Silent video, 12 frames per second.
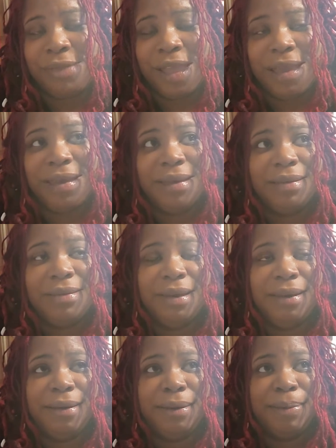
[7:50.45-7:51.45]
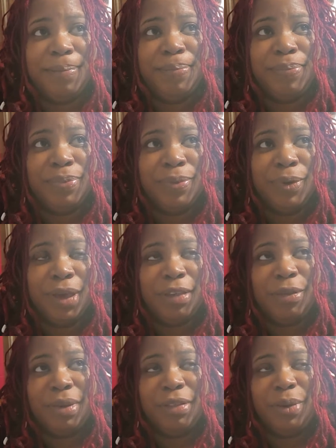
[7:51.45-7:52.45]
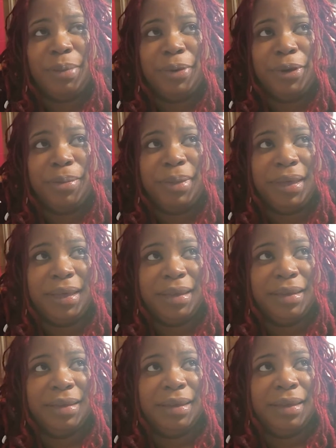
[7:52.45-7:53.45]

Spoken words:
it. Because once we put them in,